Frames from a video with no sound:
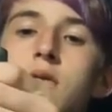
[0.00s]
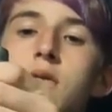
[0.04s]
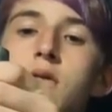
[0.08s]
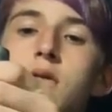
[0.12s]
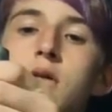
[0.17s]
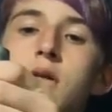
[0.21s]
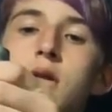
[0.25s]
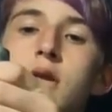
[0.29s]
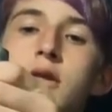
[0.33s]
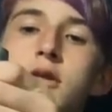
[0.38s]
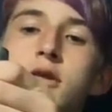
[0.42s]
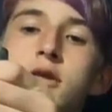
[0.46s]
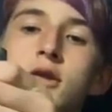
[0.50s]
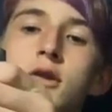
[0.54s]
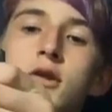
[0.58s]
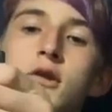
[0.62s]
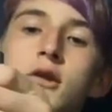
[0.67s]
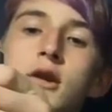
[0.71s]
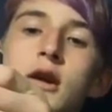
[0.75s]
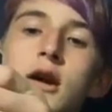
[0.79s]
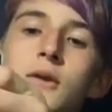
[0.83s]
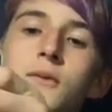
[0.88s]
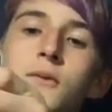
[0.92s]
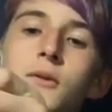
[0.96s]
And so they
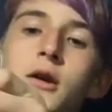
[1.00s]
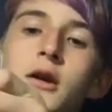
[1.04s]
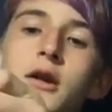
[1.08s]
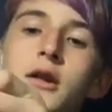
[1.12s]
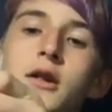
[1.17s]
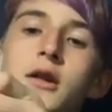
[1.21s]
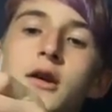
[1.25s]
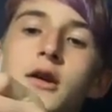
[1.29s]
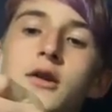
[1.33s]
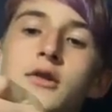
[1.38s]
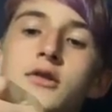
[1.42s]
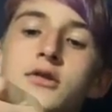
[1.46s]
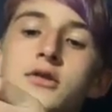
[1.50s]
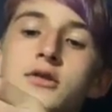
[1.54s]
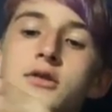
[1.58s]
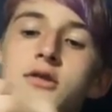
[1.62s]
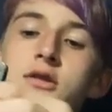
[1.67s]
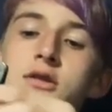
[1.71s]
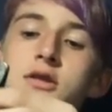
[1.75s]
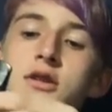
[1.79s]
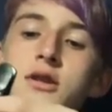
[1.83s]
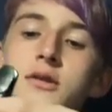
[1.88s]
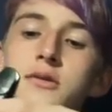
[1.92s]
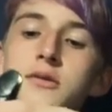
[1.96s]
only had one of those, and
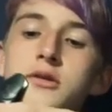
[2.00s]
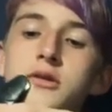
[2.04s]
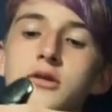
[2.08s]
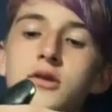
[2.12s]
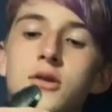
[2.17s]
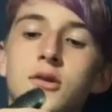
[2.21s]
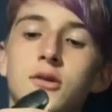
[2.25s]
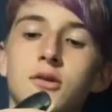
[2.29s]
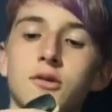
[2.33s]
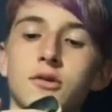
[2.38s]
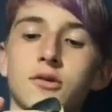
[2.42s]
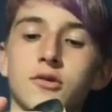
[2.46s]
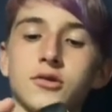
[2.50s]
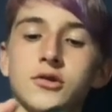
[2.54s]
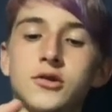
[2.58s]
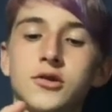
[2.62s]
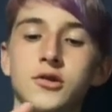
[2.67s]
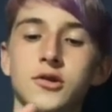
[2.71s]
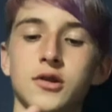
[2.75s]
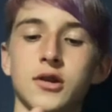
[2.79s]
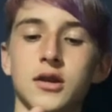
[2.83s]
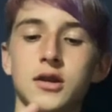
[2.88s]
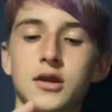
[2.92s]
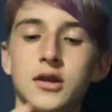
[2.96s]
since he was the older
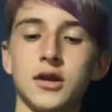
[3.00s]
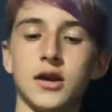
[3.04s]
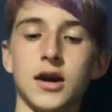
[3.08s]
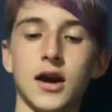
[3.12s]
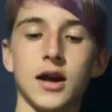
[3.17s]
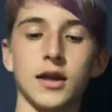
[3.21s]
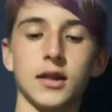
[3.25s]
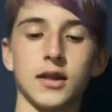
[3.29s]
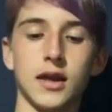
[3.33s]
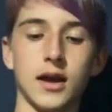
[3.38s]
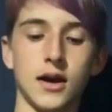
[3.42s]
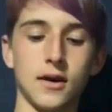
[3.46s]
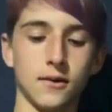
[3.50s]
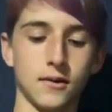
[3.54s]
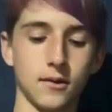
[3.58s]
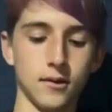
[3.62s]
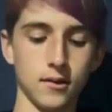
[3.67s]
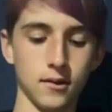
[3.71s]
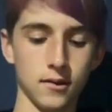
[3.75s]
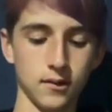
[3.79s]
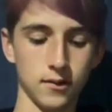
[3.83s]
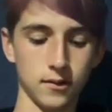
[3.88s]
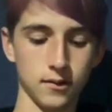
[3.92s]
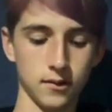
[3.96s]
student, he got that one.
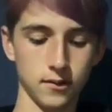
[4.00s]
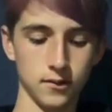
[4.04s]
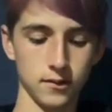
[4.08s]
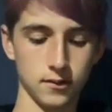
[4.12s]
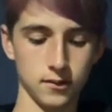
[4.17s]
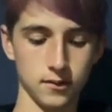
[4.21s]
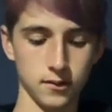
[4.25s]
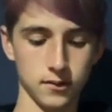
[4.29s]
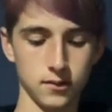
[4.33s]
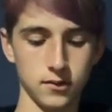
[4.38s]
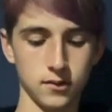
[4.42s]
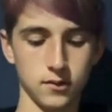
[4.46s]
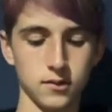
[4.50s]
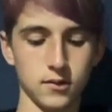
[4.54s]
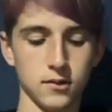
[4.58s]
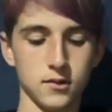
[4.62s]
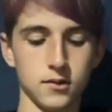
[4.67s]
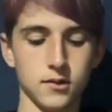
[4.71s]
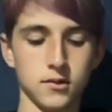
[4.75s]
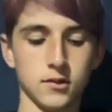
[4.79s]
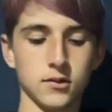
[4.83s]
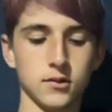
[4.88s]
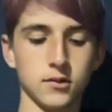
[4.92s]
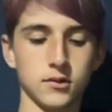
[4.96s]

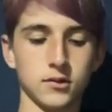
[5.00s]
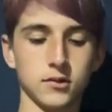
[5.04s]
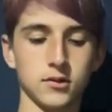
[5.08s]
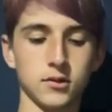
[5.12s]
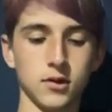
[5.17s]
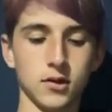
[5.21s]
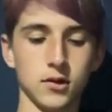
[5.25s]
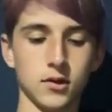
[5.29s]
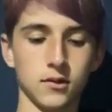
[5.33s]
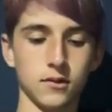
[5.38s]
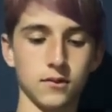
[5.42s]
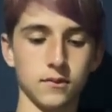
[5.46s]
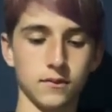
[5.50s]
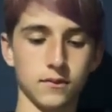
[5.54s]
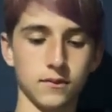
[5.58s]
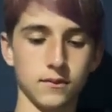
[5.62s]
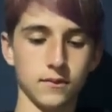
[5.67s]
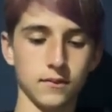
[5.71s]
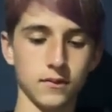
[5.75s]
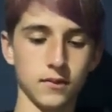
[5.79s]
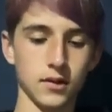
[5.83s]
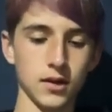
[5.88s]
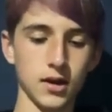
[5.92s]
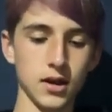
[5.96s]
So,
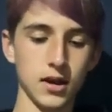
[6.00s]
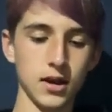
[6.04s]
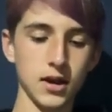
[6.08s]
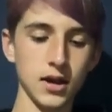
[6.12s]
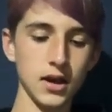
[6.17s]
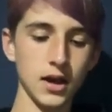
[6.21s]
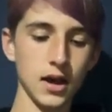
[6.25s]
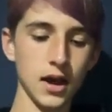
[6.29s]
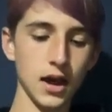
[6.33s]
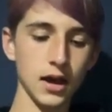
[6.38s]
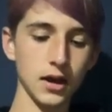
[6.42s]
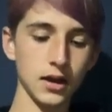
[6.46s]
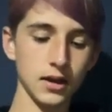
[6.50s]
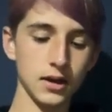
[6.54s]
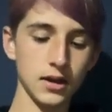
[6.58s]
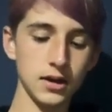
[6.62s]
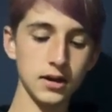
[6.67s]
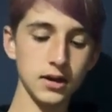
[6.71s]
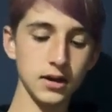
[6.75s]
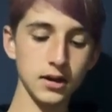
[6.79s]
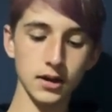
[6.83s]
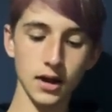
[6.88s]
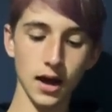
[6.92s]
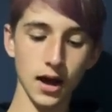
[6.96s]
and he
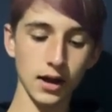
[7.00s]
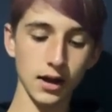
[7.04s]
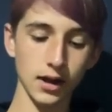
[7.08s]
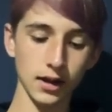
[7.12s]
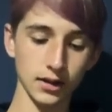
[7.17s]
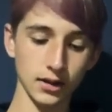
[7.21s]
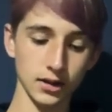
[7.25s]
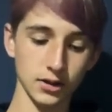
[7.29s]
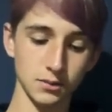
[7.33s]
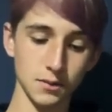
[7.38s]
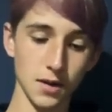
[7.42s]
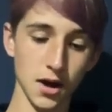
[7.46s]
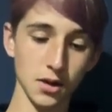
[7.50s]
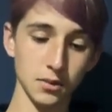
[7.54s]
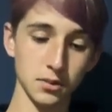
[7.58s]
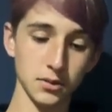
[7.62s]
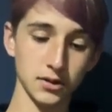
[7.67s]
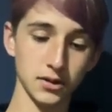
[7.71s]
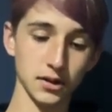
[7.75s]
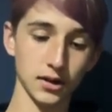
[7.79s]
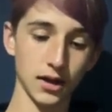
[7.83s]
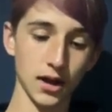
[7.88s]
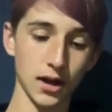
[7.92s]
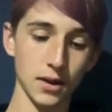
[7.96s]
did not like this mouthpiece
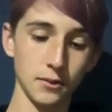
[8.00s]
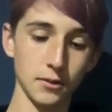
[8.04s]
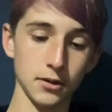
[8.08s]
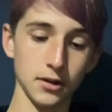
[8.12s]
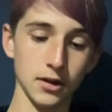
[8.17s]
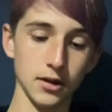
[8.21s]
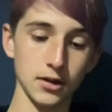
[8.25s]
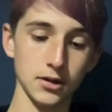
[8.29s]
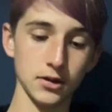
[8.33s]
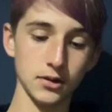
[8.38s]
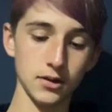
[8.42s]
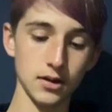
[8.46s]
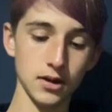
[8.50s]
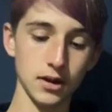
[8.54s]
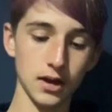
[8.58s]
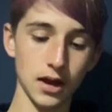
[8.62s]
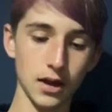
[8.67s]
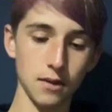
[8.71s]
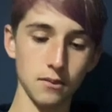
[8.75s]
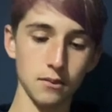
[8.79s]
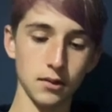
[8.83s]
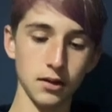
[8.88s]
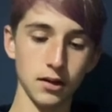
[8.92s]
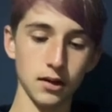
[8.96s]
that came with it, so he
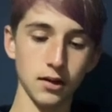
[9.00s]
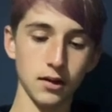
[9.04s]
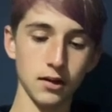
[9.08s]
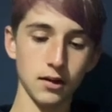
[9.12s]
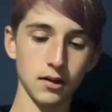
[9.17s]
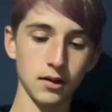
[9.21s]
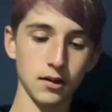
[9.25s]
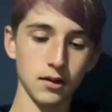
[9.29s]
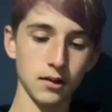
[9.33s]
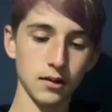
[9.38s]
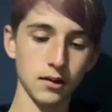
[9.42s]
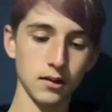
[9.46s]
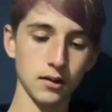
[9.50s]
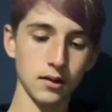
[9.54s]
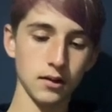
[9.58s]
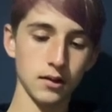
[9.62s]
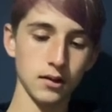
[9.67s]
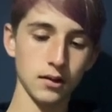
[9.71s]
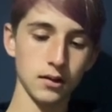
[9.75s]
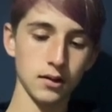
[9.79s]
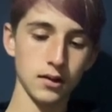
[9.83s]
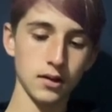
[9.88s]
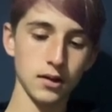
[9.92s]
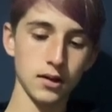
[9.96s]
gave
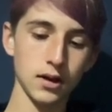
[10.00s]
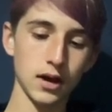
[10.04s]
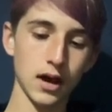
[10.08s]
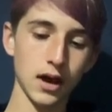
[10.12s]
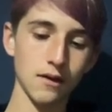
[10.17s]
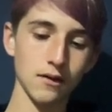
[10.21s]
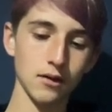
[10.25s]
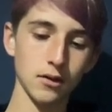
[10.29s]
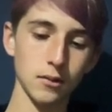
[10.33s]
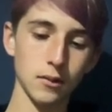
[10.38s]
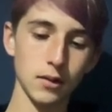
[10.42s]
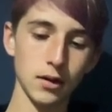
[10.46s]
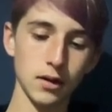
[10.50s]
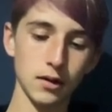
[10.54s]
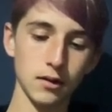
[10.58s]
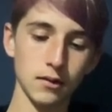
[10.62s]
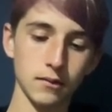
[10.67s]
it to me.